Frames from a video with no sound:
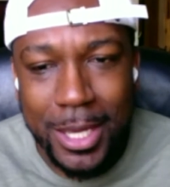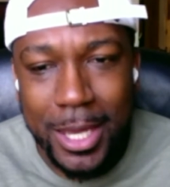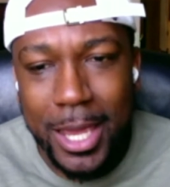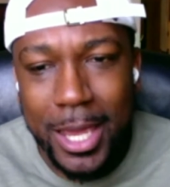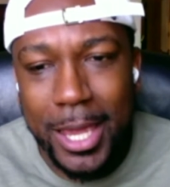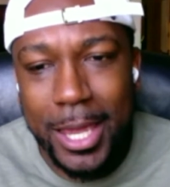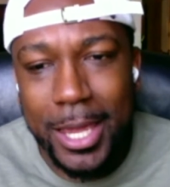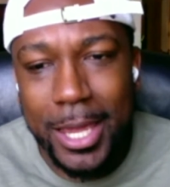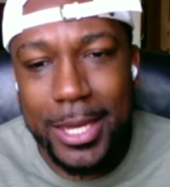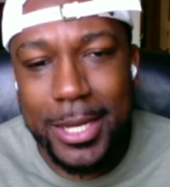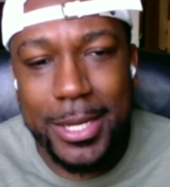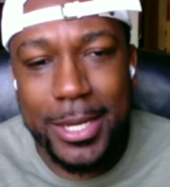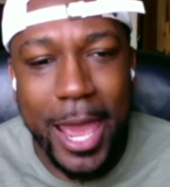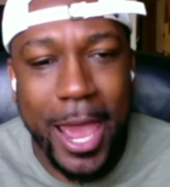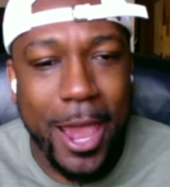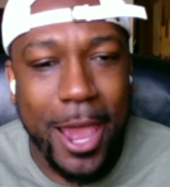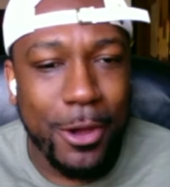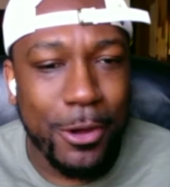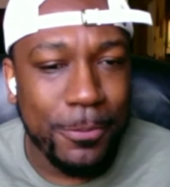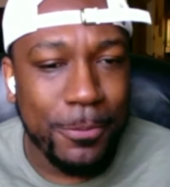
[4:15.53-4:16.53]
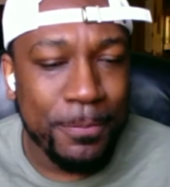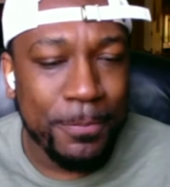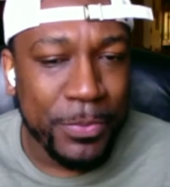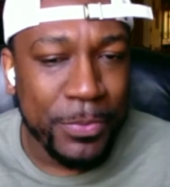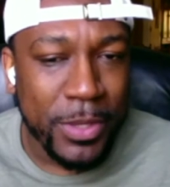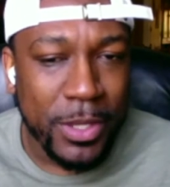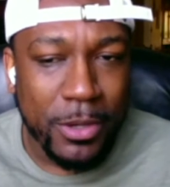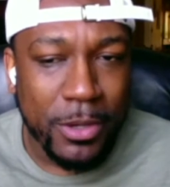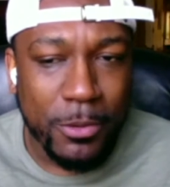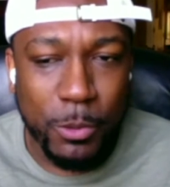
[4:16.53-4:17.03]
And now
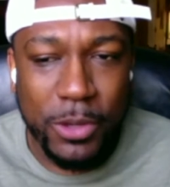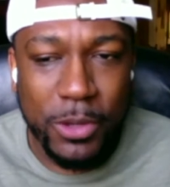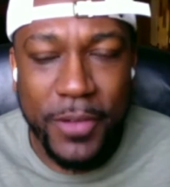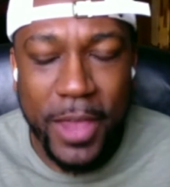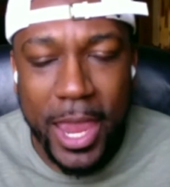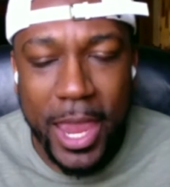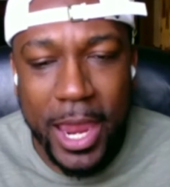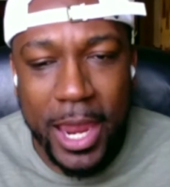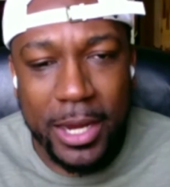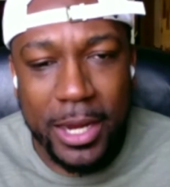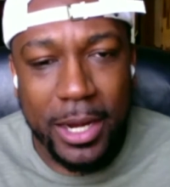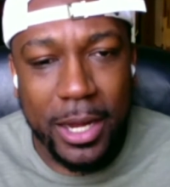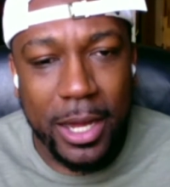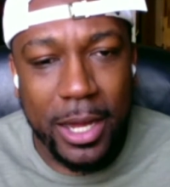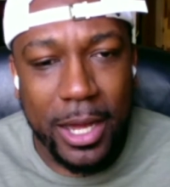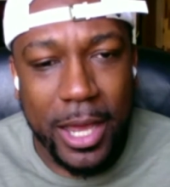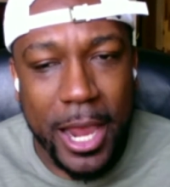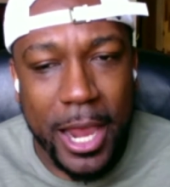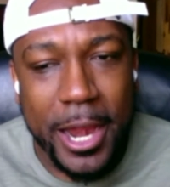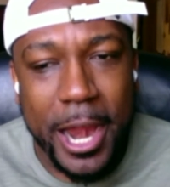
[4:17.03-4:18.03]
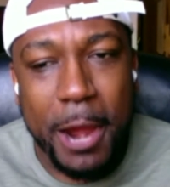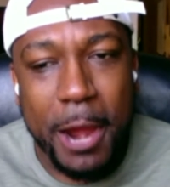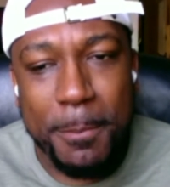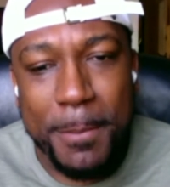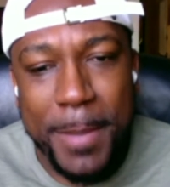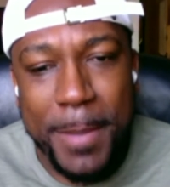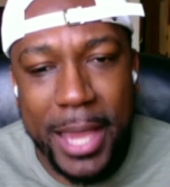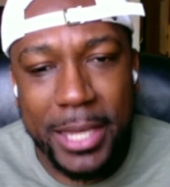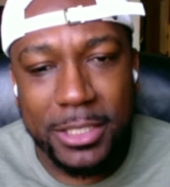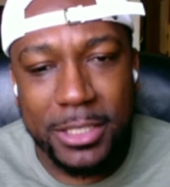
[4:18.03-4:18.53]
we've had, at our
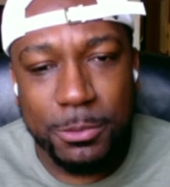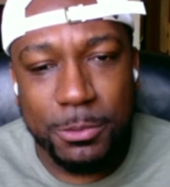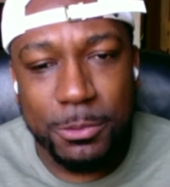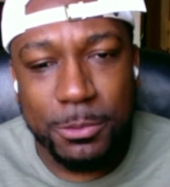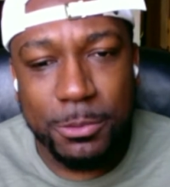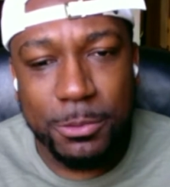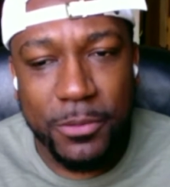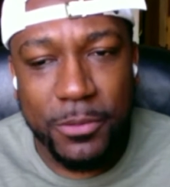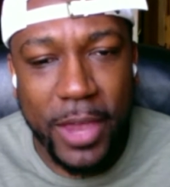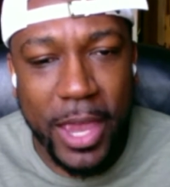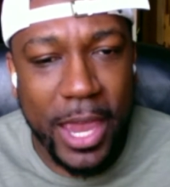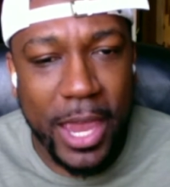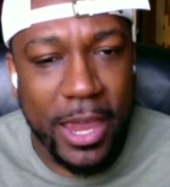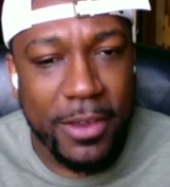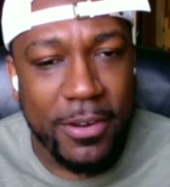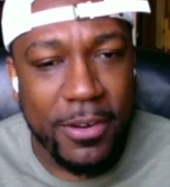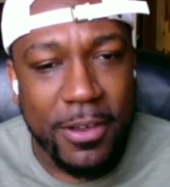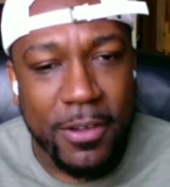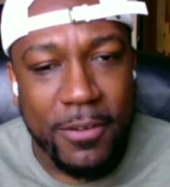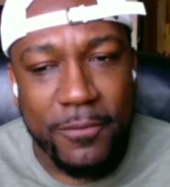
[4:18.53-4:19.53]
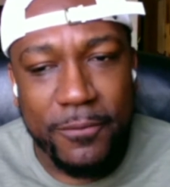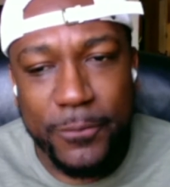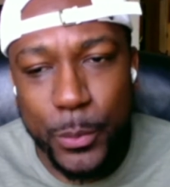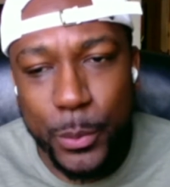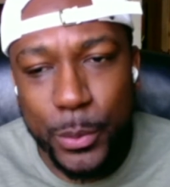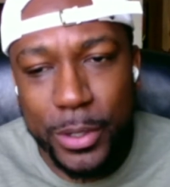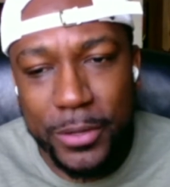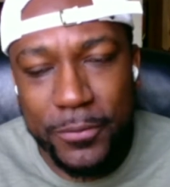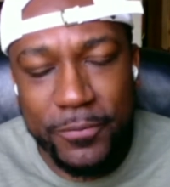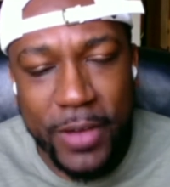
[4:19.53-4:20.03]
max, we've had
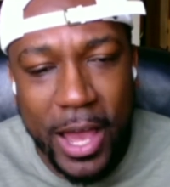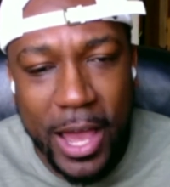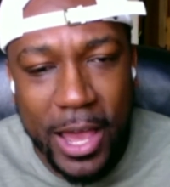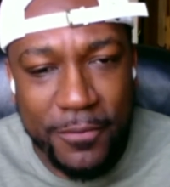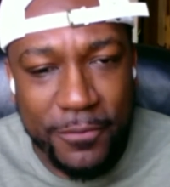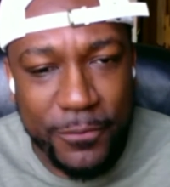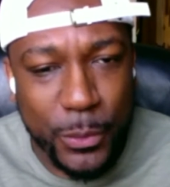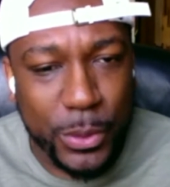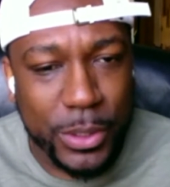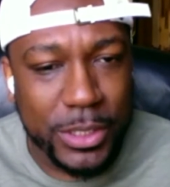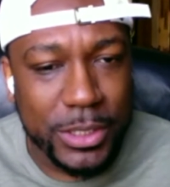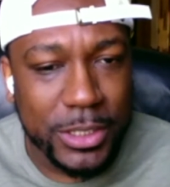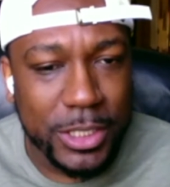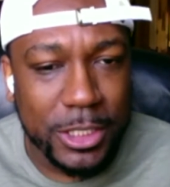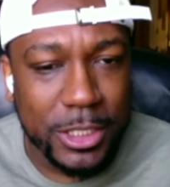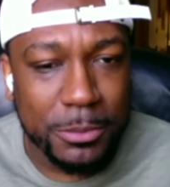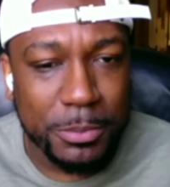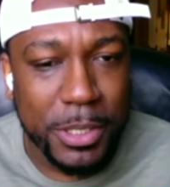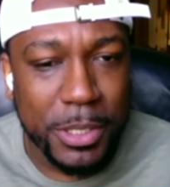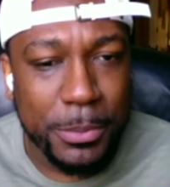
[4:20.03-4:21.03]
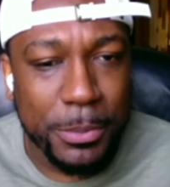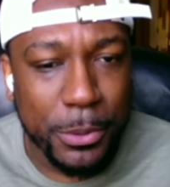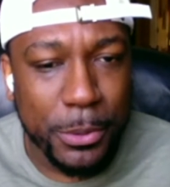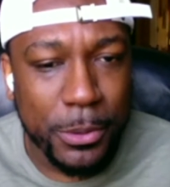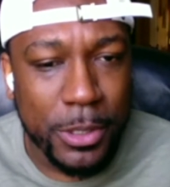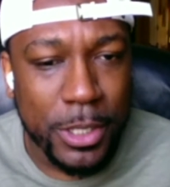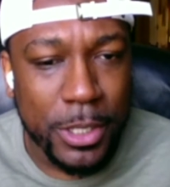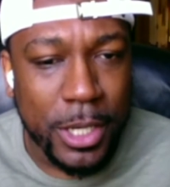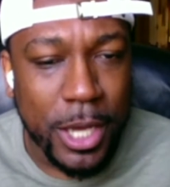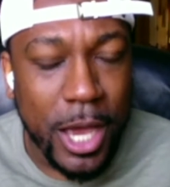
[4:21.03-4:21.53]
45, 46 people,
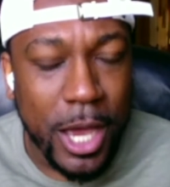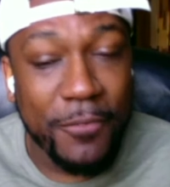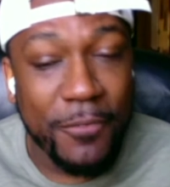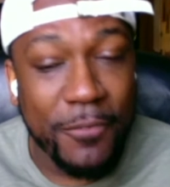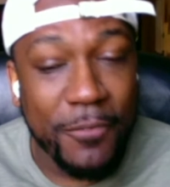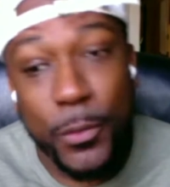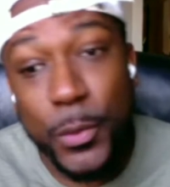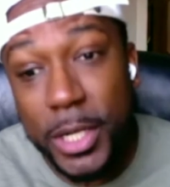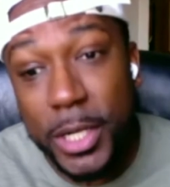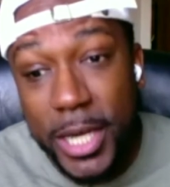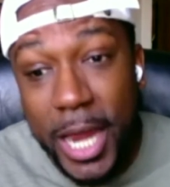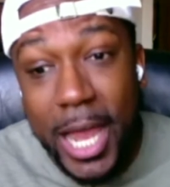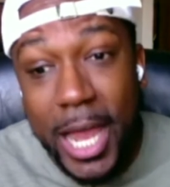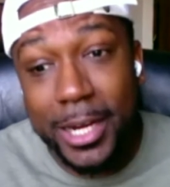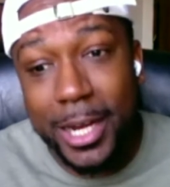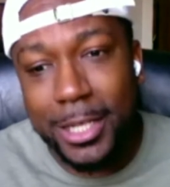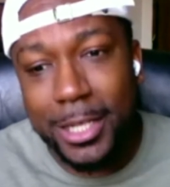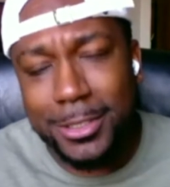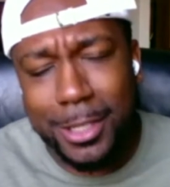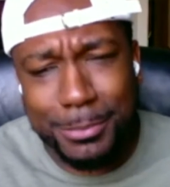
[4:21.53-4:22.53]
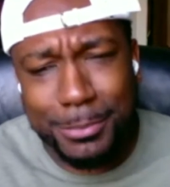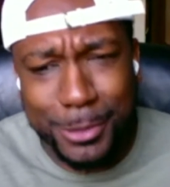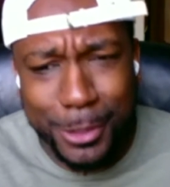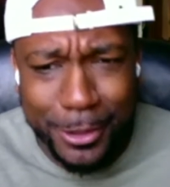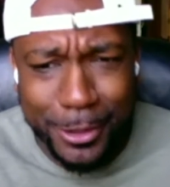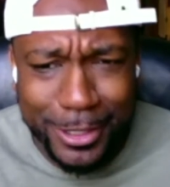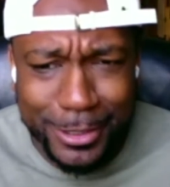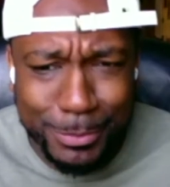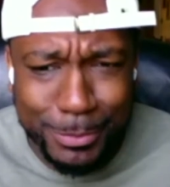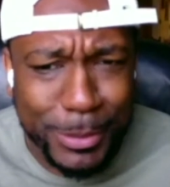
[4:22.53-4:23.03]
49, I'm sorry,
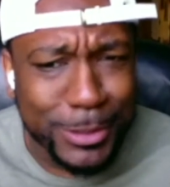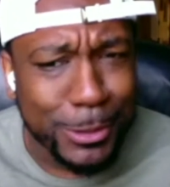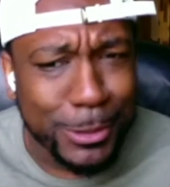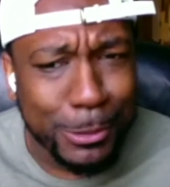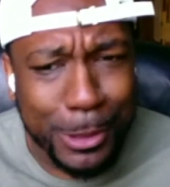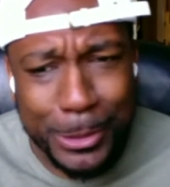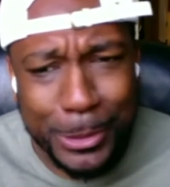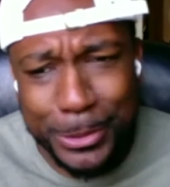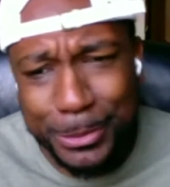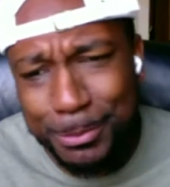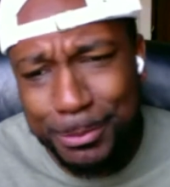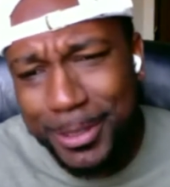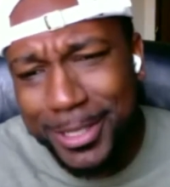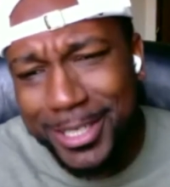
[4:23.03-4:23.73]
it's been so long, but